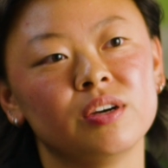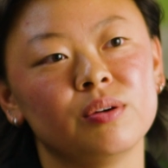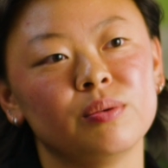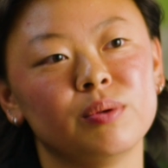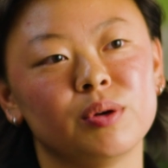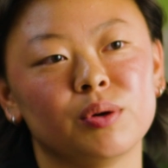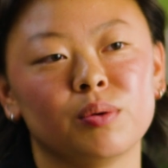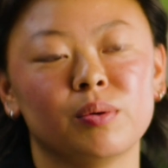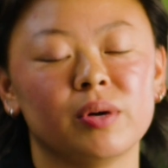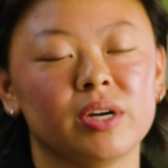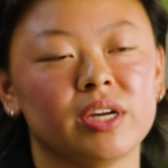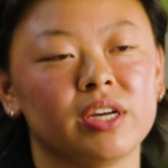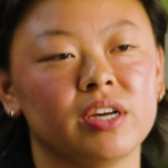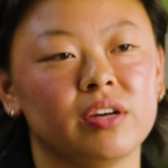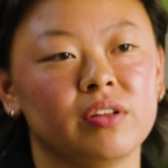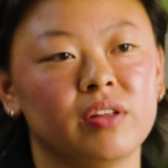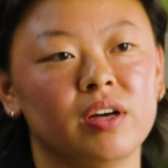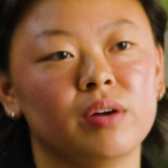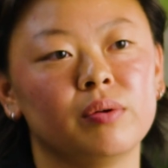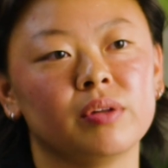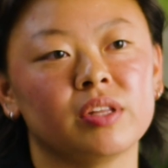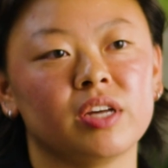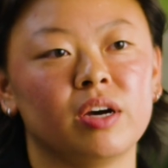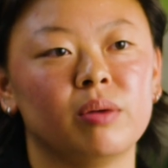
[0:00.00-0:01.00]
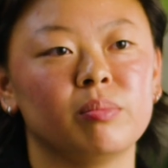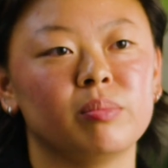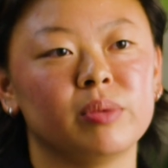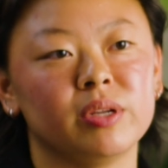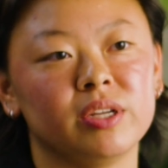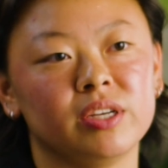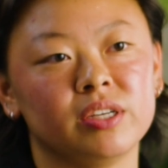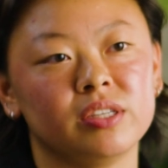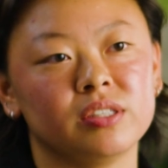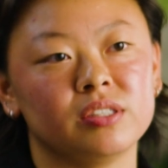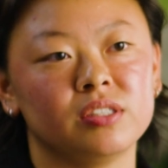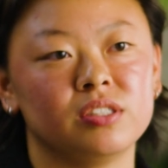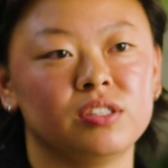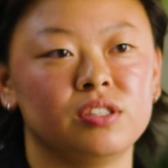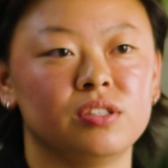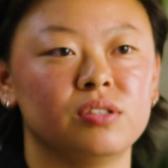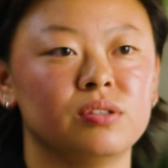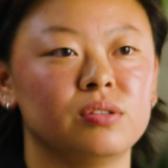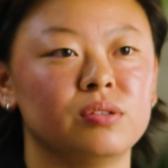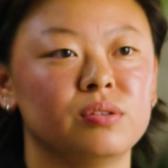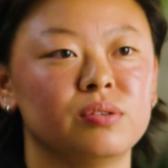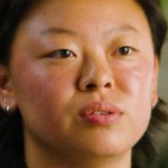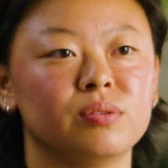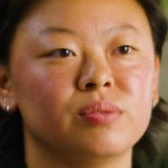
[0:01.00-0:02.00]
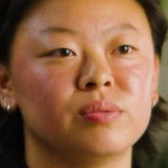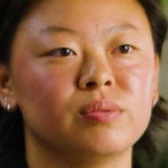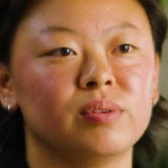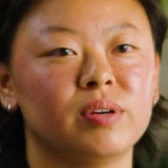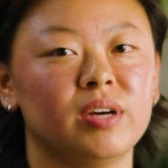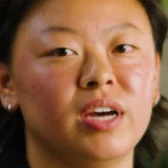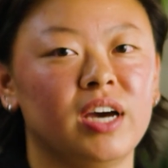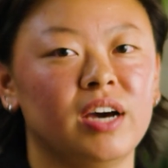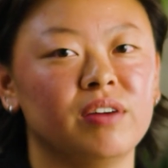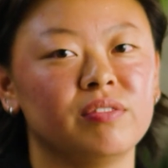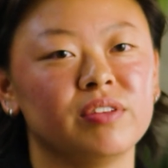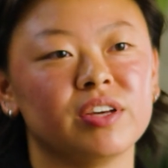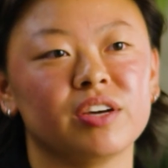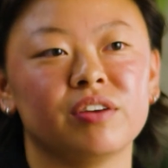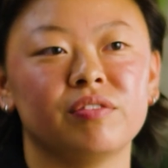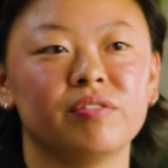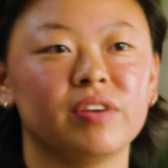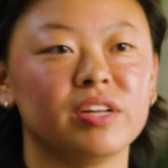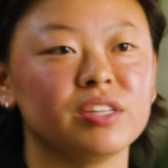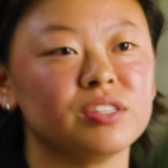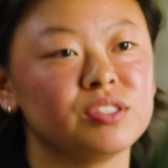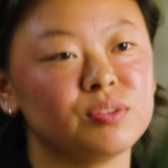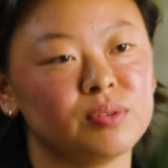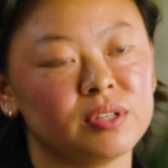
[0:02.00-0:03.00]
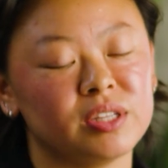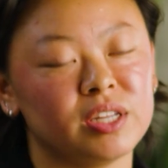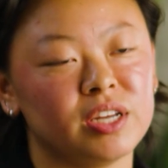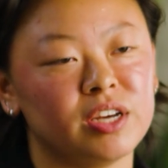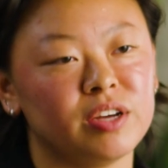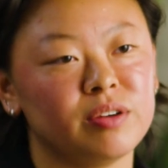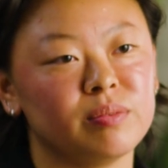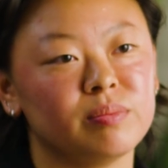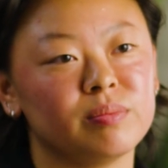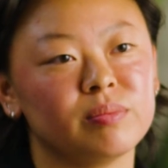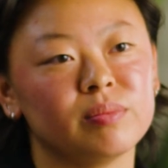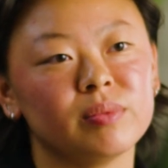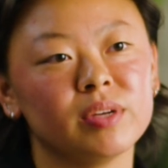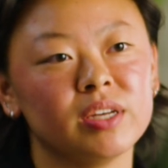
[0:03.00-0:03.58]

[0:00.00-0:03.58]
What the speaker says: we were working a lot with companies to have like events with them,